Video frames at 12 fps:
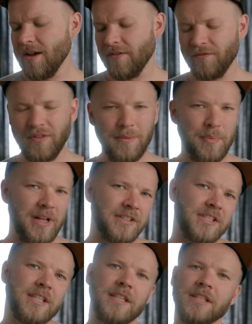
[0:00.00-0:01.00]
Flip
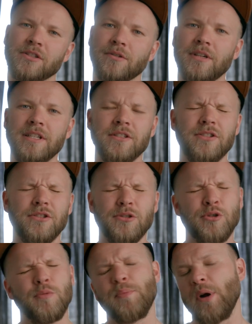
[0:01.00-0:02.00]
LCD screen,
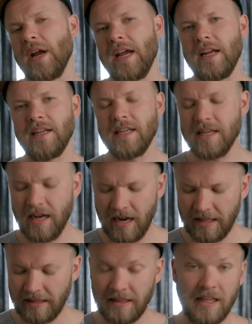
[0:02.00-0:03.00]
super handy.
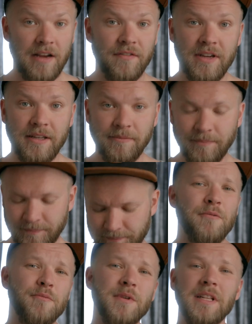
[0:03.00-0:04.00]
I love it. I
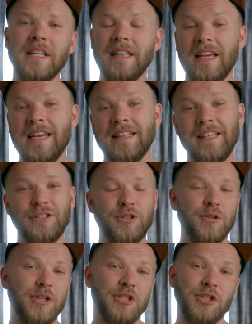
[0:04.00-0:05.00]
really like that
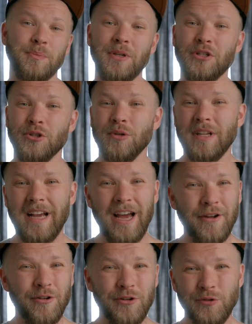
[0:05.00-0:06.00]
you can just be shooting
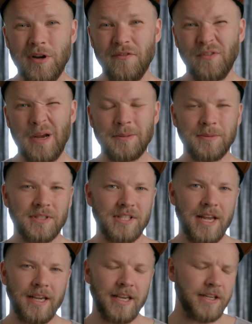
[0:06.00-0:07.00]
120 frames per
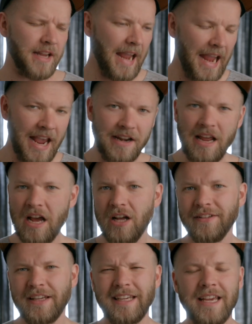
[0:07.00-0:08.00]
second
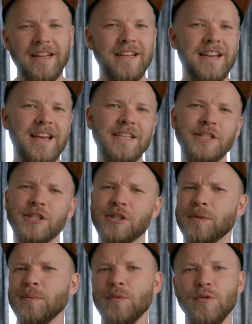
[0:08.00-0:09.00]
handheld and get nice
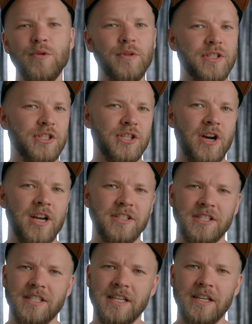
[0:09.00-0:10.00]
smooth
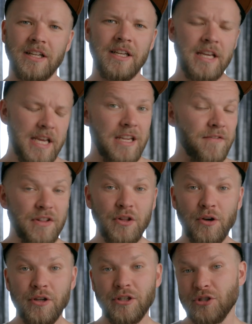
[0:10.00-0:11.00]
shots still, even
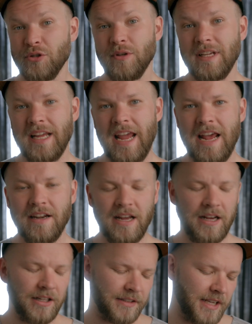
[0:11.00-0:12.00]
though you're shooting
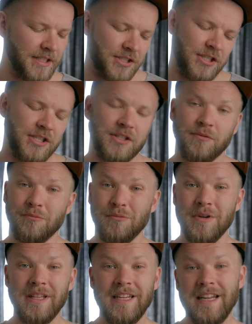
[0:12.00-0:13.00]
handheld. It's just
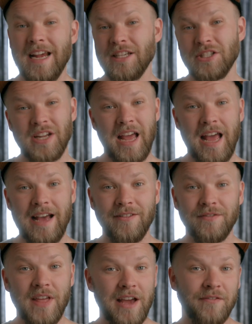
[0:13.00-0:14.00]
really nice to
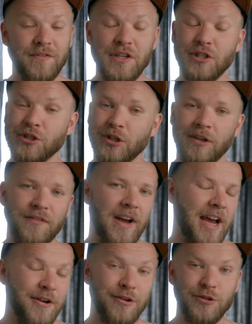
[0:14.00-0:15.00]
have that feature of
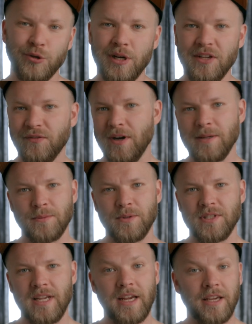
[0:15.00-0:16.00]
120 frames per
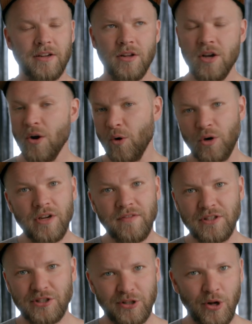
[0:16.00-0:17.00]
second, or
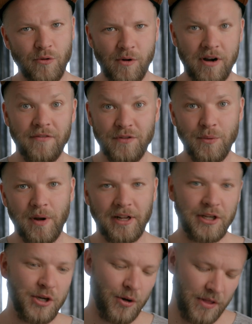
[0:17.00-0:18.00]
even slower if you want
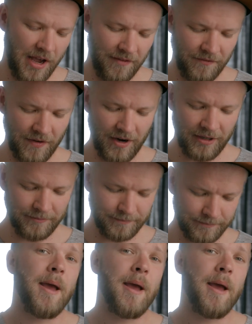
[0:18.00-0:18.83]
to go that far.